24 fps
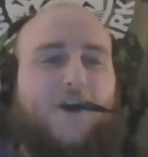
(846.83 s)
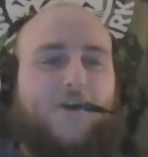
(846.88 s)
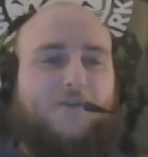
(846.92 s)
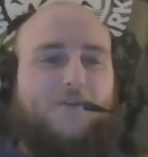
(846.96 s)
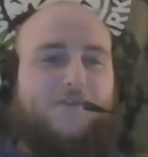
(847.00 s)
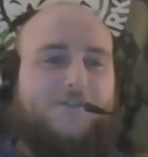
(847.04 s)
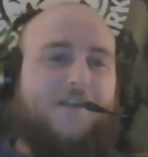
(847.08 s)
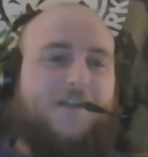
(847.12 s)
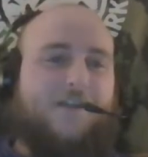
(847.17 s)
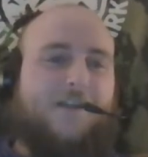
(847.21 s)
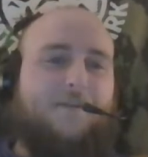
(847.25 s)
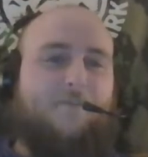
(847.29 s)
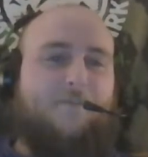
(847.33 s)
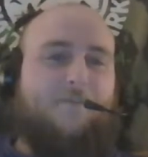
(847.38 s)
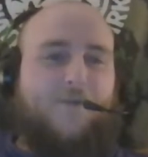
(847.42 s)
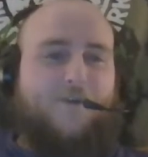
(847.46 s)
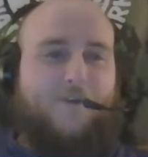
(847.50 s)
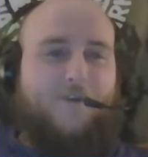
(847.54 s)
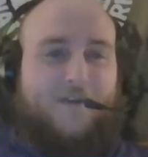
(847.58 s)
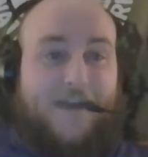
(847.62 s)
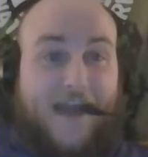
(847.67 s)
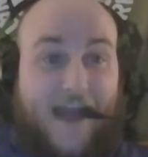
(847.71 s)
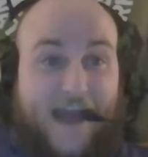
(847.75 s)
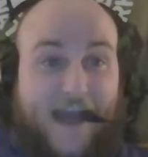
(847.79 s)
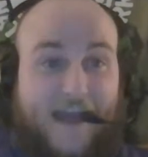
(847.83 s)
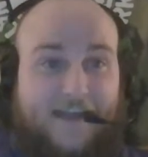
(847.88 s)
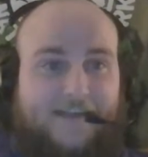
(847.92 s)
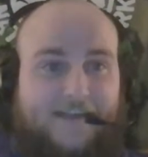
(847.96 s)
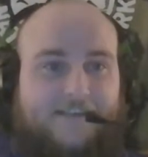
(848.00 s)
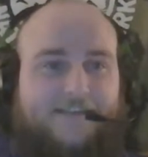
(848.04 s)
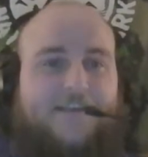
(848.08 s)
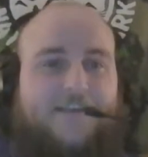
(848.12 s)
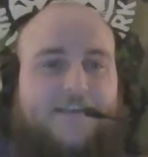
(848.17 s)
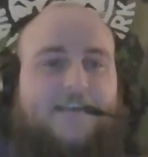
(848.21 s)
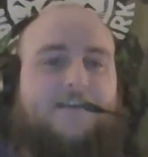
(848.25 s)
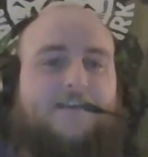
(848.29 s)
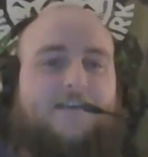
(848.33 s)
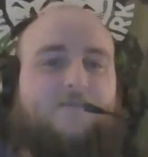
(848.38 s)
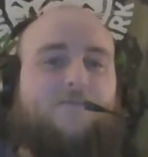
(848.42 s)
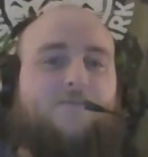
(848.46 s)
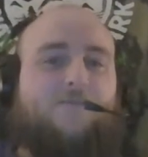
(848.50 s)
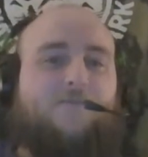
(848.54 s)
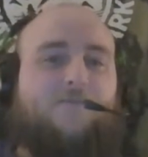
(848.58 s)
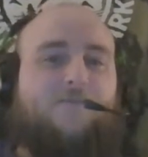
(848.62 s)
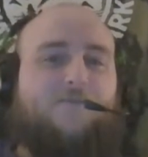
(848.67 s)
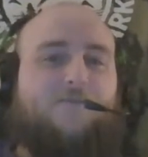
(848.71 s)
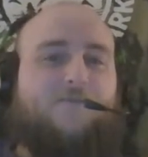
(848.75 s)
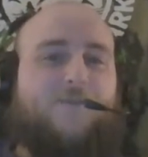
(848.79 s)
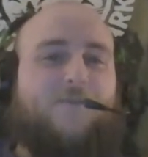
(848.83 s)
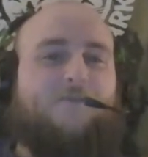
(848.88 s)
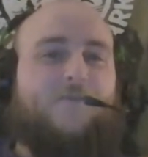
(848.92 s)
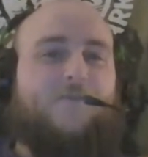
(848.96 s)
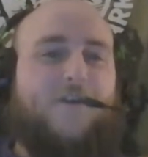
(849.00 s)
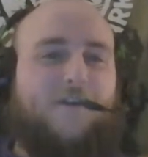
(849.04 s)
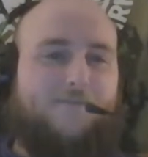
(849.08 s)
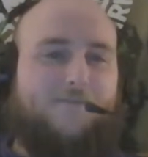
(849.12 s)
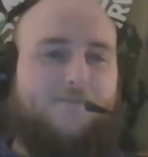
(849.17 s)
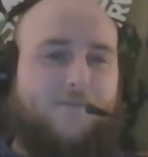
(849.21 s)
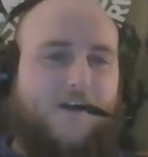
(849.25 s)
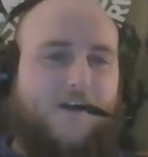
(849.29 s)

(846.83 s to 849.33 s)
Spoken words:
host the number 9 team from the